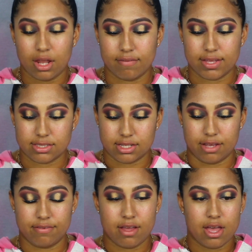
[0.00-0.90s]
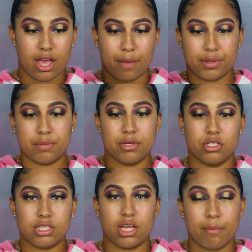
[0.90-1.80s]
Love that stuff. I'm going to be
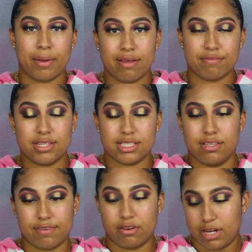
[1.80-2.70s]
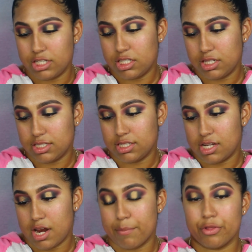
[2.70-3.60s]
using my Fenty foundation. This is
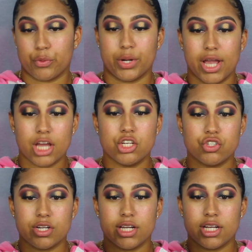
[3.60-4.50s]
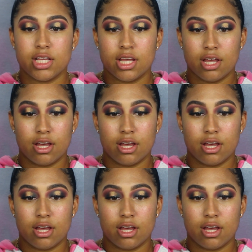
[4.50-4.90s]
a number 300.